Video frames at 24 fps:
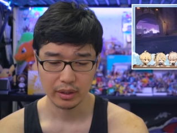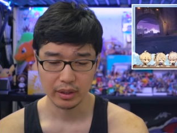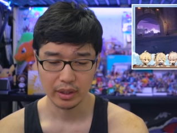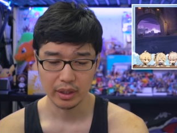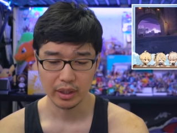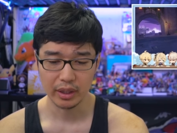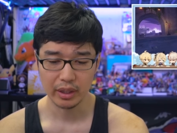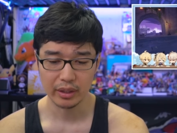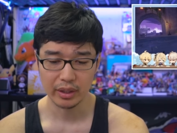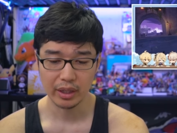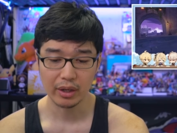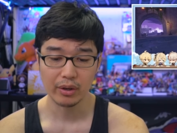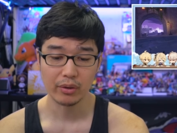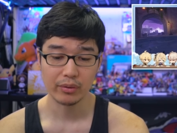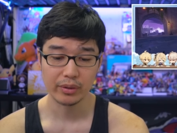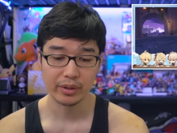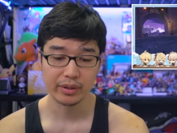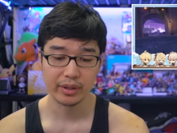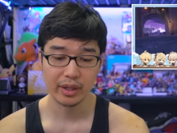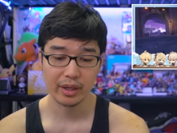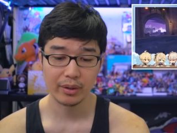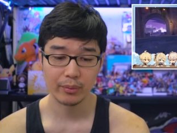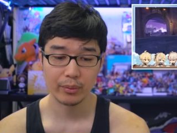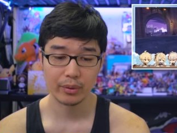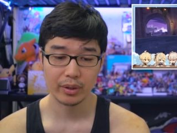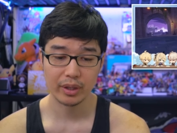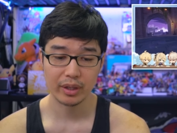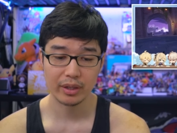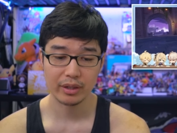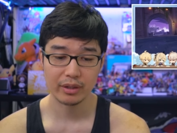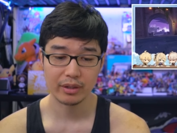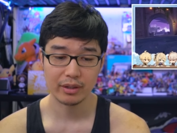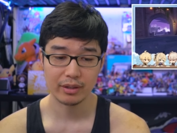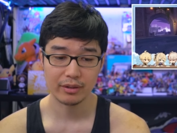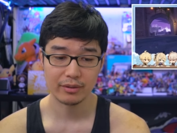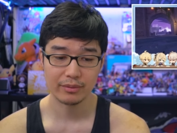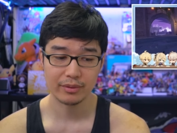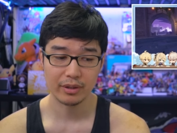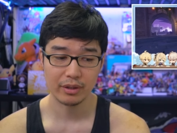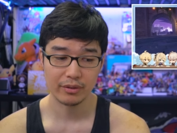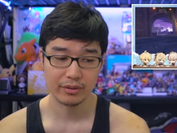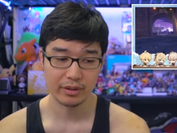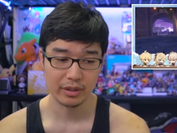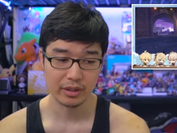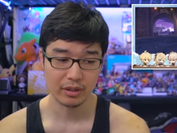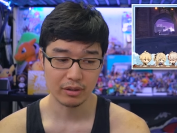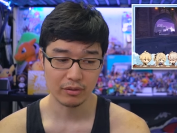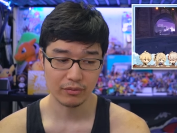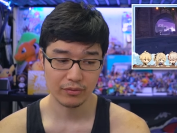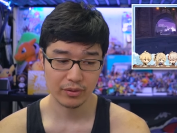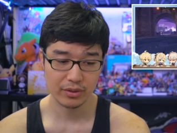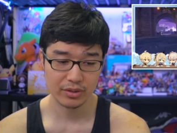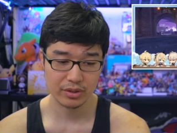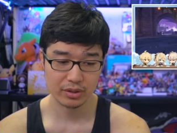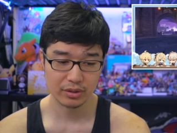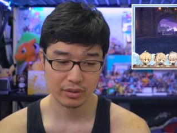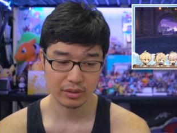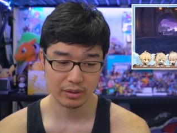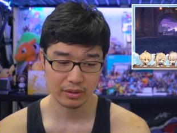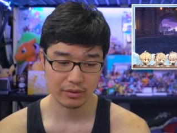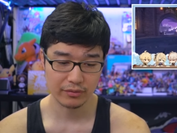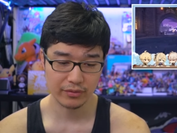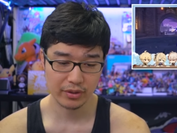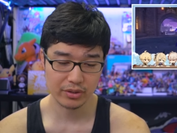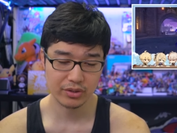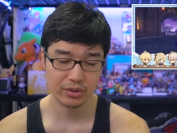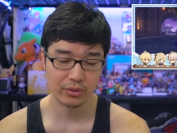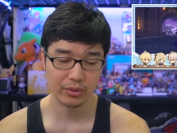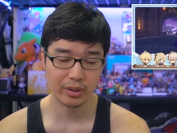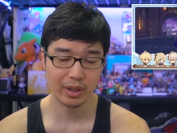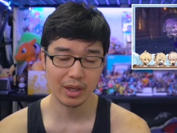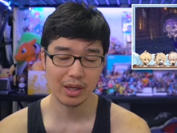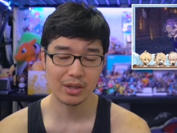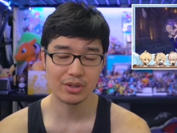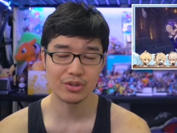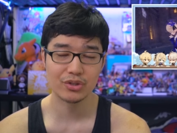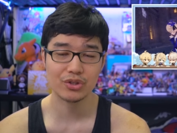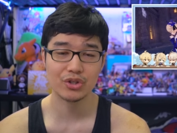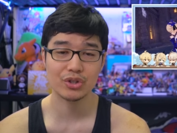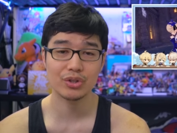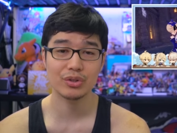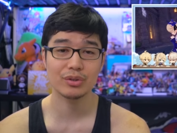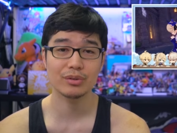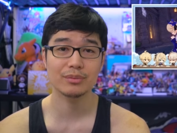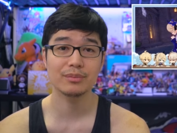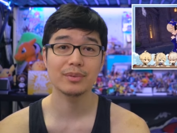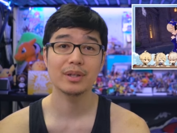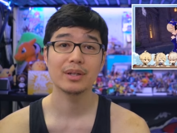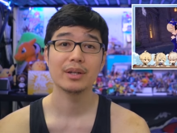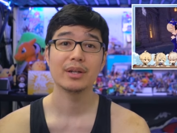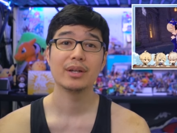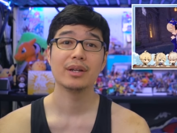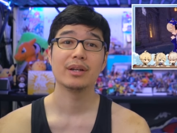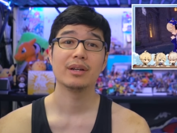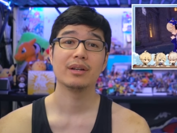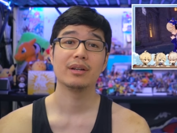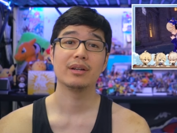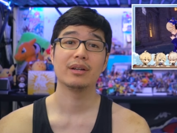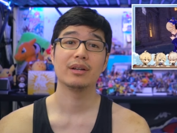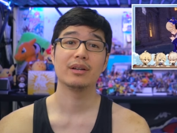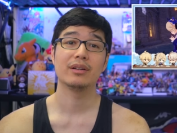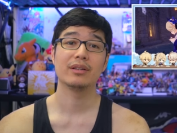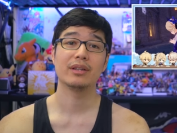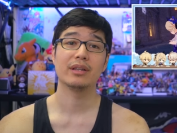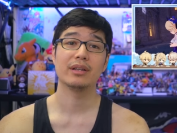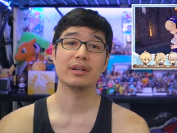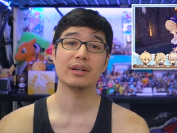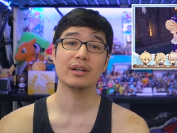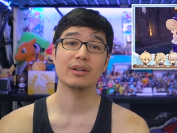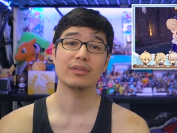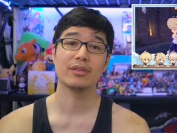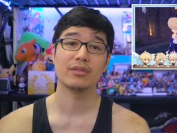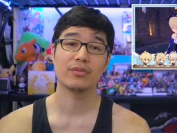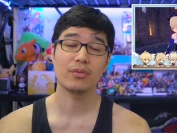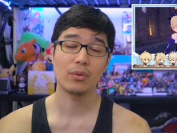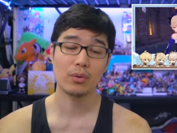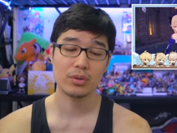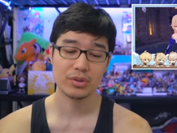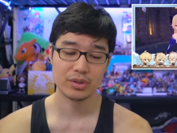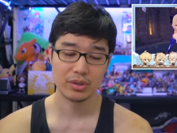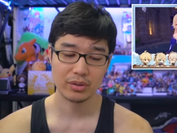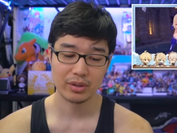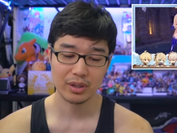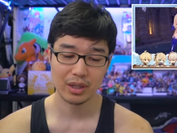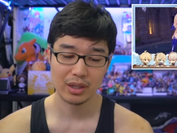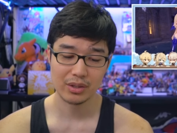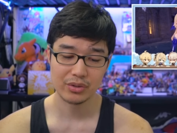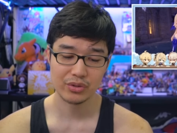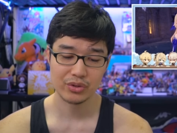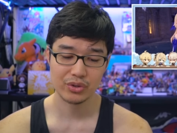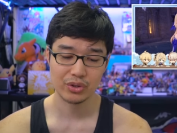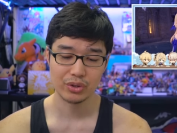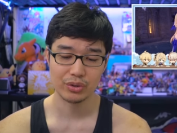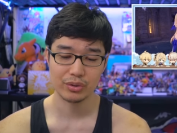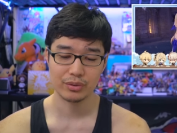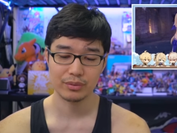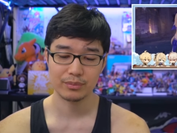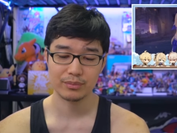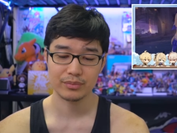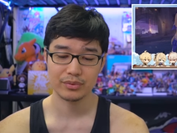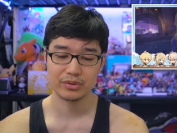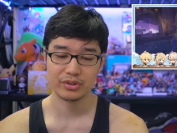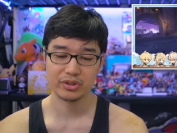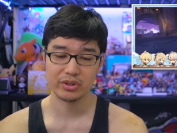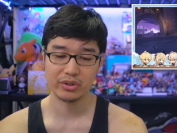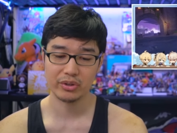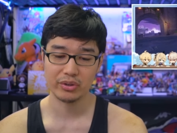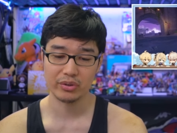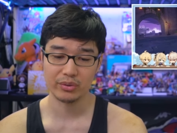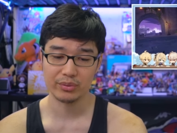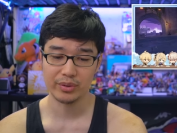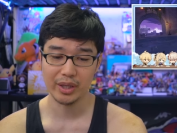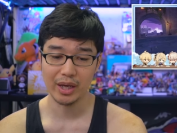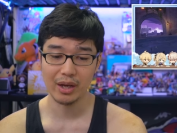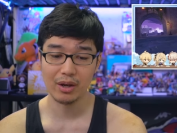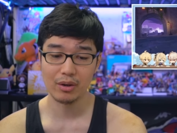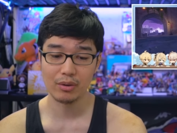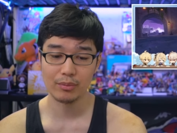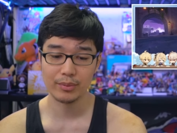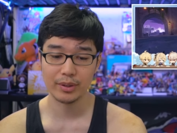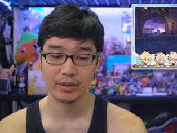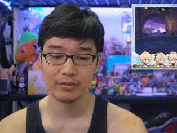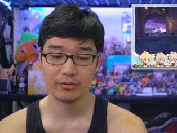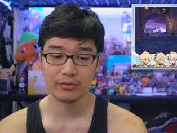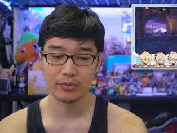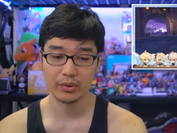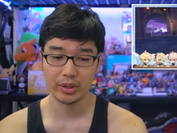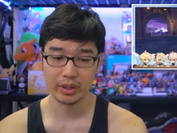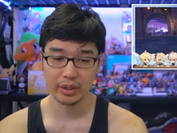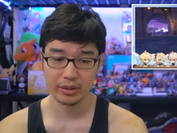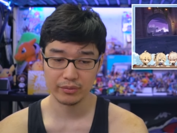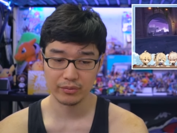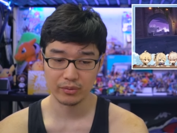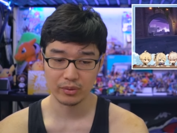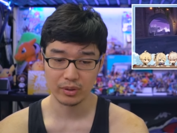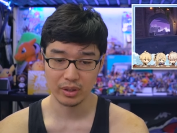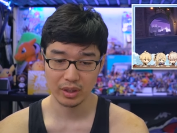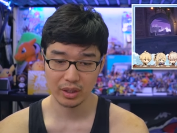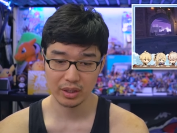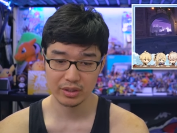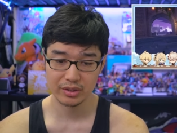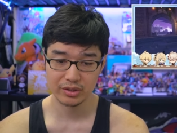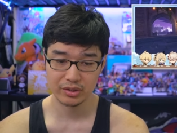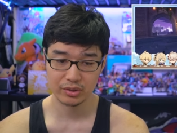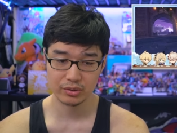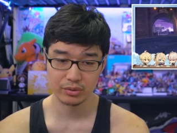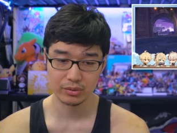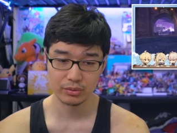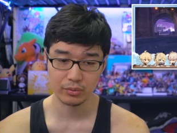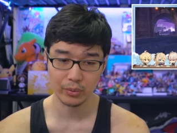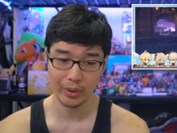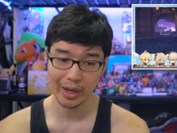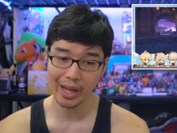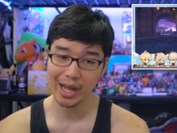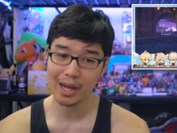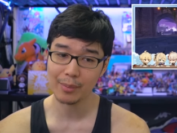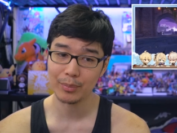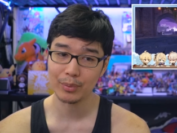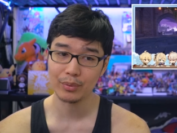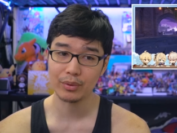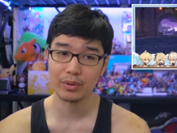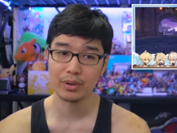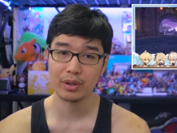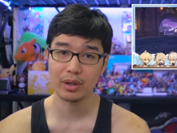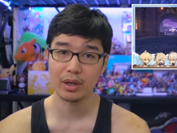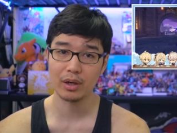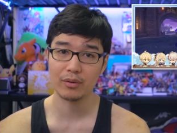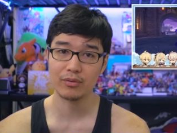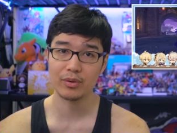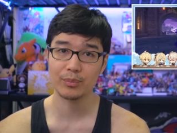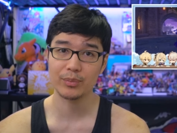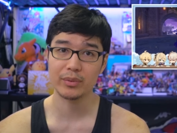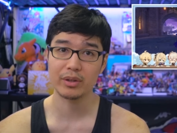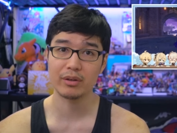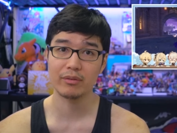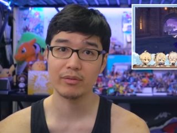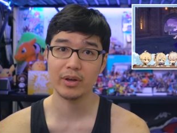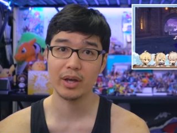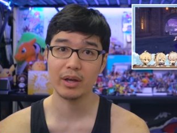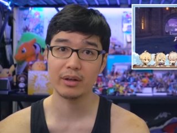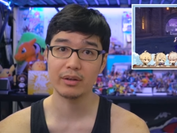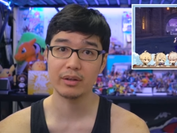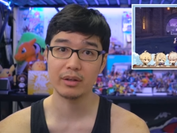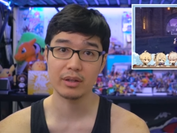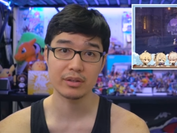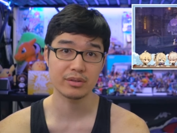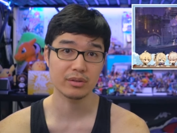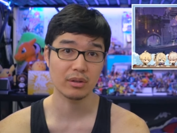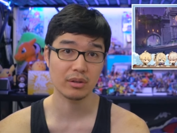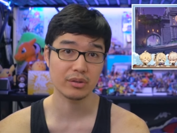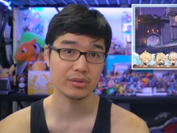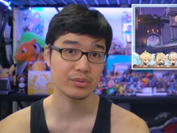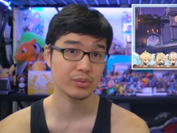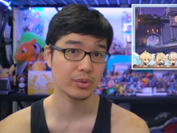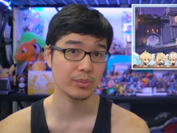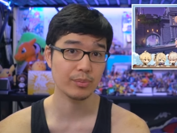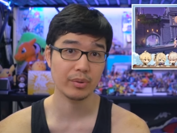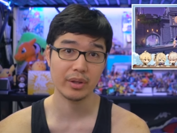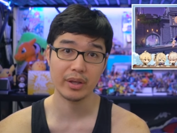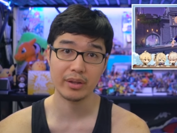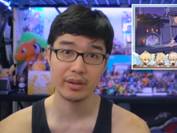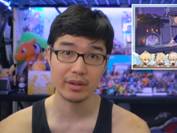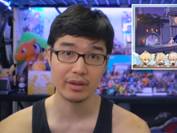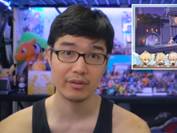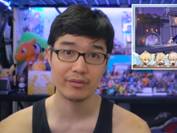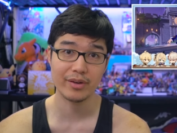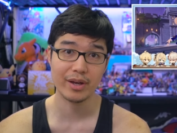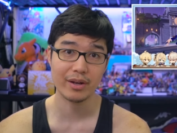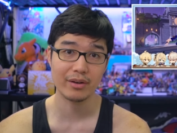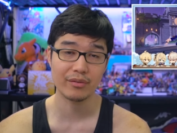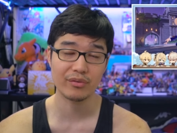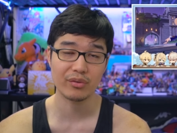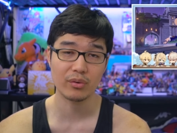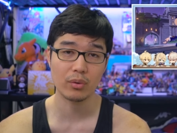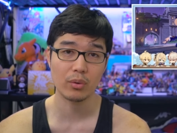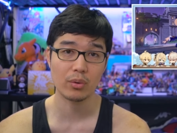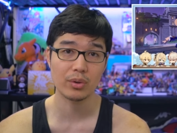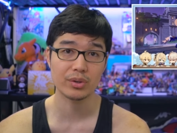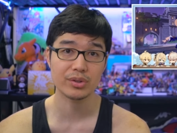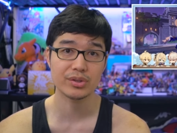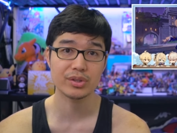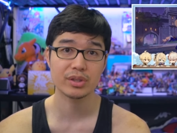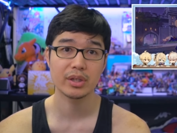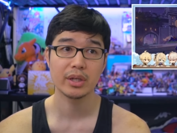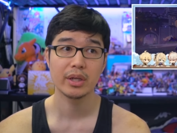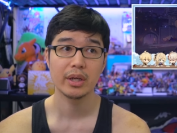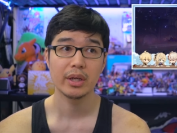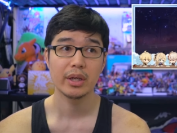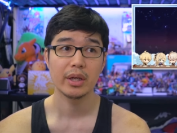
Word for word: And not only that, we're getting uh, the, Fischl, the Fischl costume, uh, the four-star costume, so that will be free for us to grab uh, from the event, as long as we play the event, of course.